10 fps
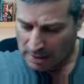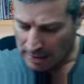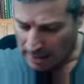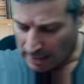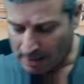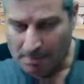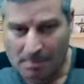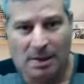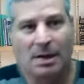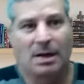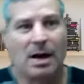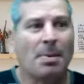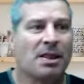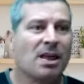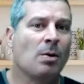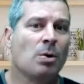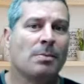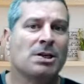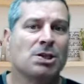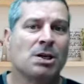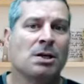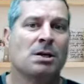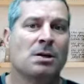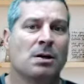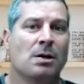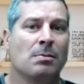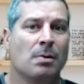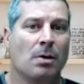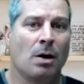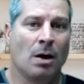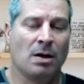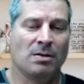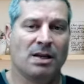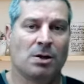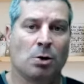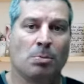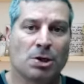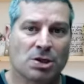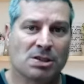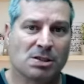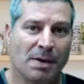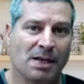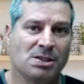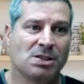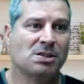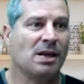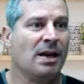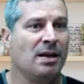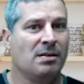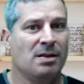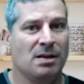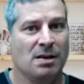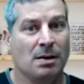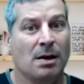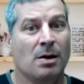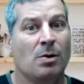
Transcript: Couple of things I want to mention on the commercial space and the